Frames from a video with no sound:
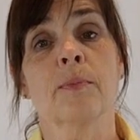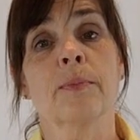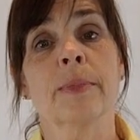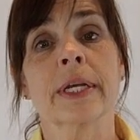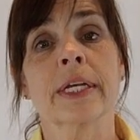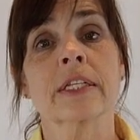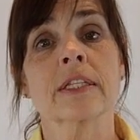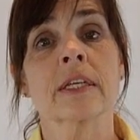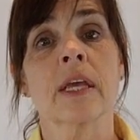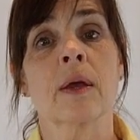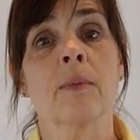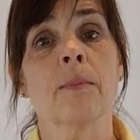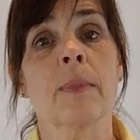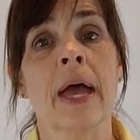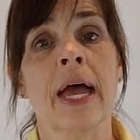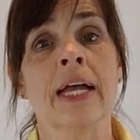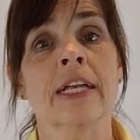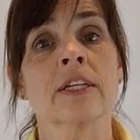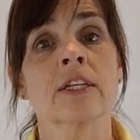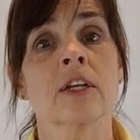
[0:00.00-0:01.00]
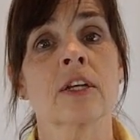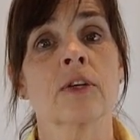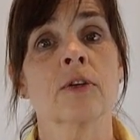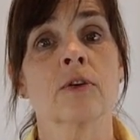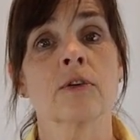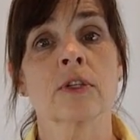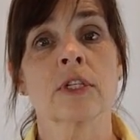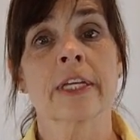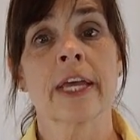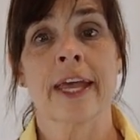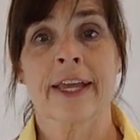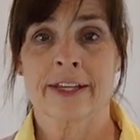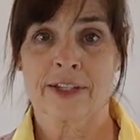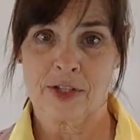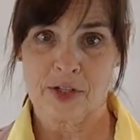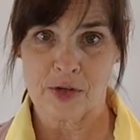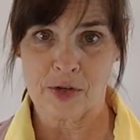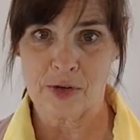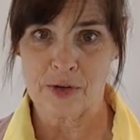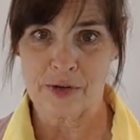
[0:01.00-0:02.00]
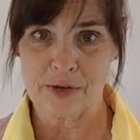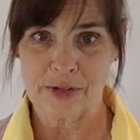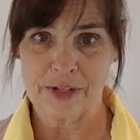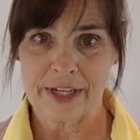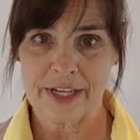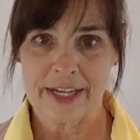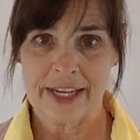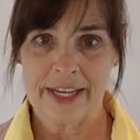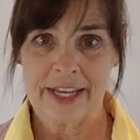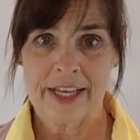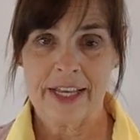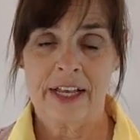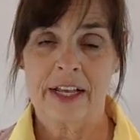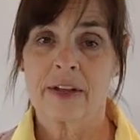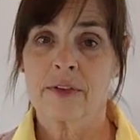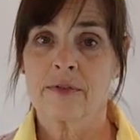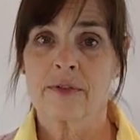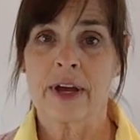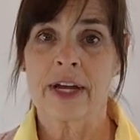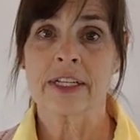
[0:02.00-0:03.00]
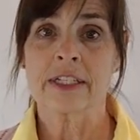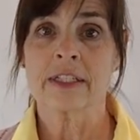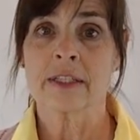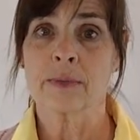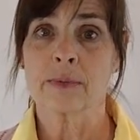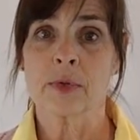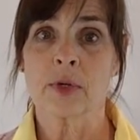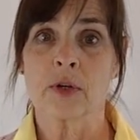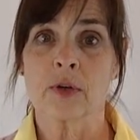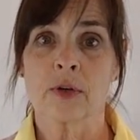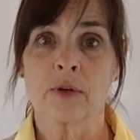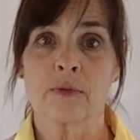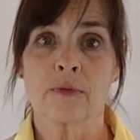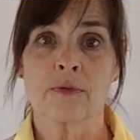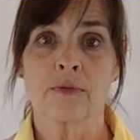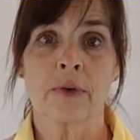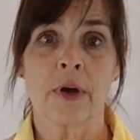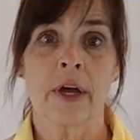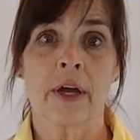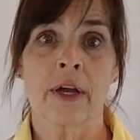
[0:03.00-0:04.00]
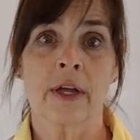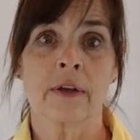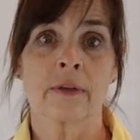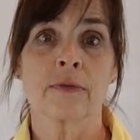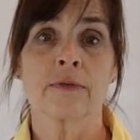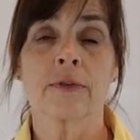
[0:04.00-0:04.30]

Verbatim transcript: Mix and match your textures. Find some good, fun,